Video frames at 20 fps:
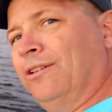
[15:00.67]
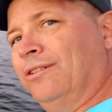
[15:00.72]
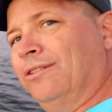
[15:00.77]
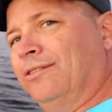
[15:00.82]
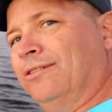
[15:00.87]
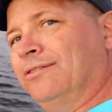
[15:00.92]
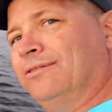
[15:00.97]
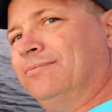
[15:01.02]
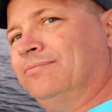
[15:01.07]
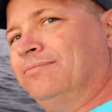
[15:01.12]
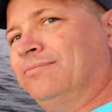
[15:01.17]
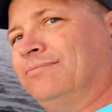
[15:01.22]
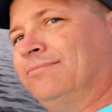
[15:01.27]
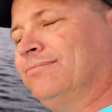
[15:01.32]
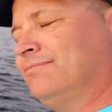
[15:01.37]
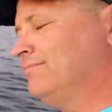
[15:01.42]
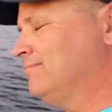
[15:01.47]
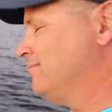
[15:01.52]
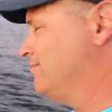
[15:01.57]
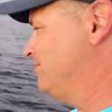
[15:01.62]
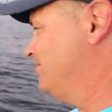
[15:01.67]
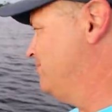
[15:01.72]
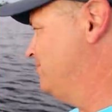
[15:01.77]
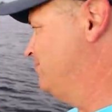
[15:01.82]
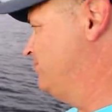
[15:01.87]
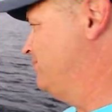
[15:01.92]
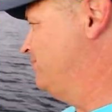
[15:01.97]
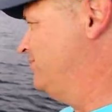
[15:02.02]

Yes, this is actually my, my